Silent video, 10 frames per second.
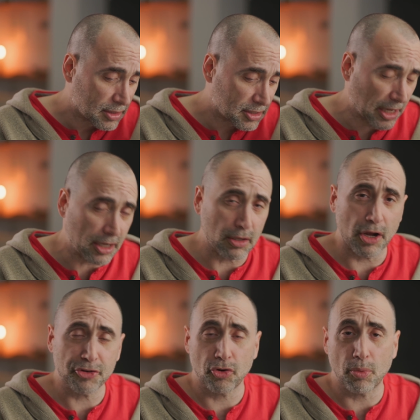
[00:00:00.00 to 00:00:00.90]

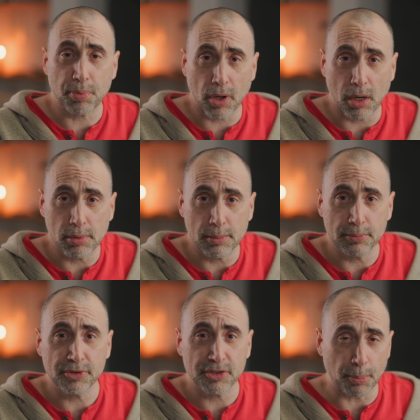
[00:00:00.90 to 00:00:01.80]
psychological
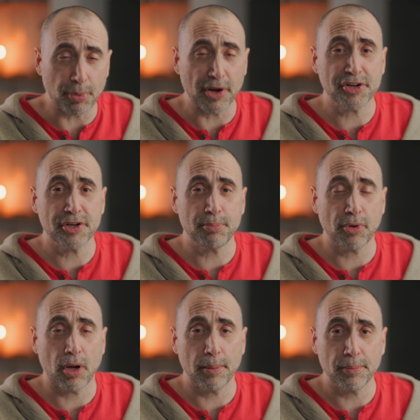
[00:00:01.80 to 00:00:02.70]
problems, depression
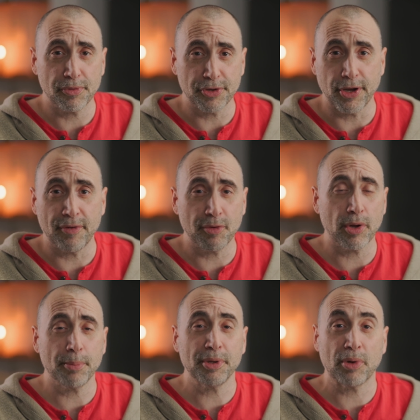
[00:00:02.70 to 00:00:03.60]
problems. You never
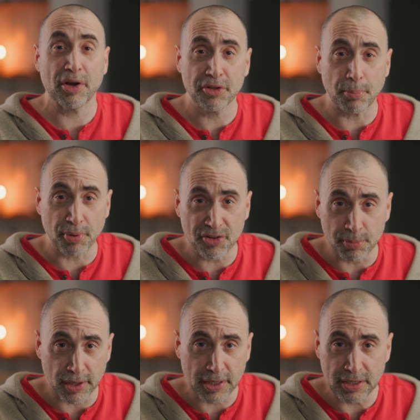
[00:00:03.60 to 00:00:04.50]
want to be around
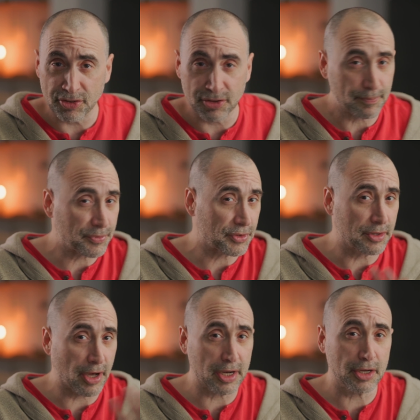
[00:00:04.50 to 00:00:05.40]
depressed monkeys
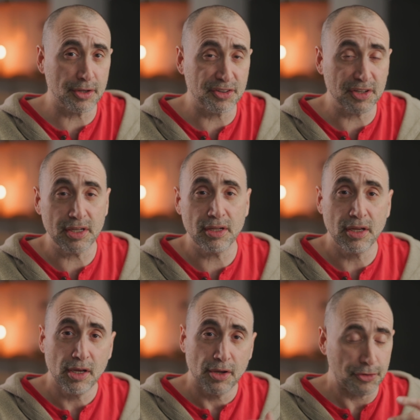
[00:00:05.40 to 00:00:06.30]
not a good scene.
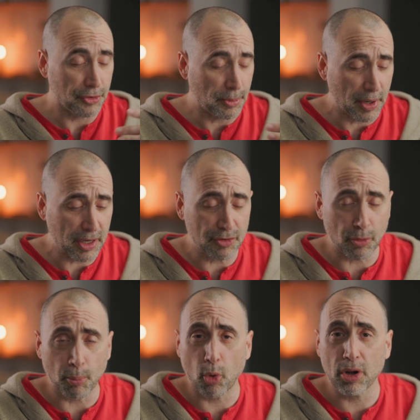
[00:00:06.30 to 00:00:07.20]
So the monkeys
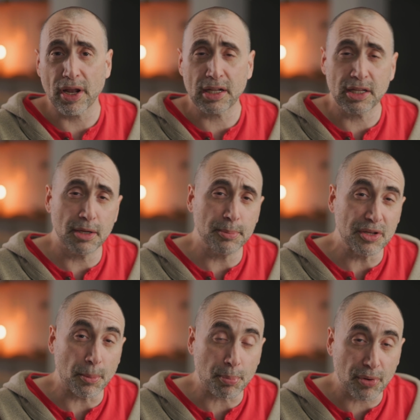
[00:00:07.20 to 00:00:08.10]
were more likely to
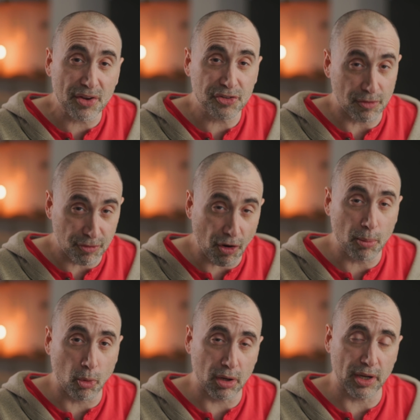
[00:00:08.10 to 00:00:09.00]
be depressed,
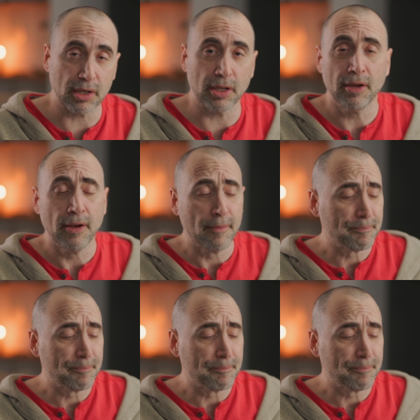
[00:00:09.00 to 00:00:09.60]
far more likely.